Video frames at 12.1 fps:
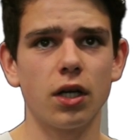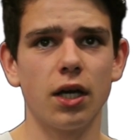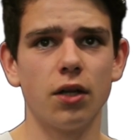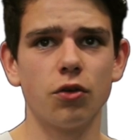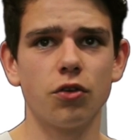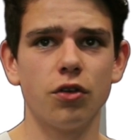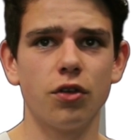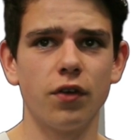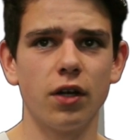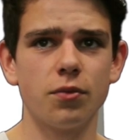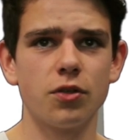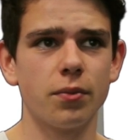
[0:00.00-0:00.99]
and also
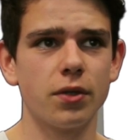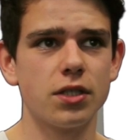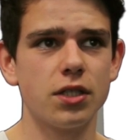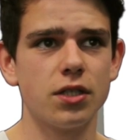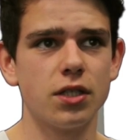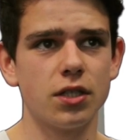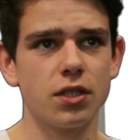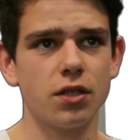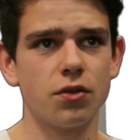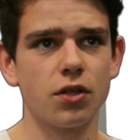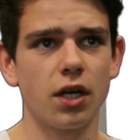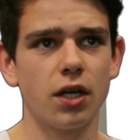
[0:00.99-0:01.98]
developed some existing
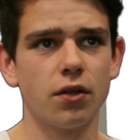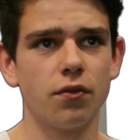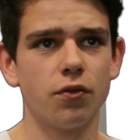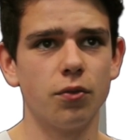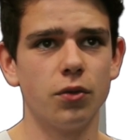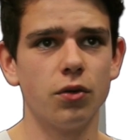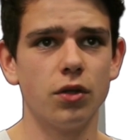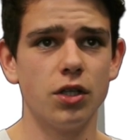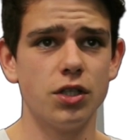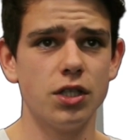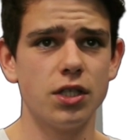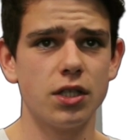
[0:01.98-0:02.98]
skills I had from doing
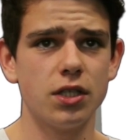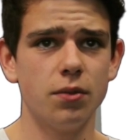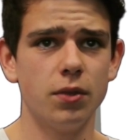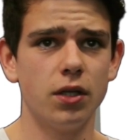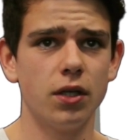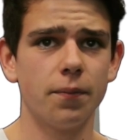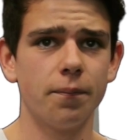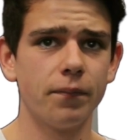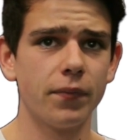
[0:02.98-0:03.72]
the GCSE media.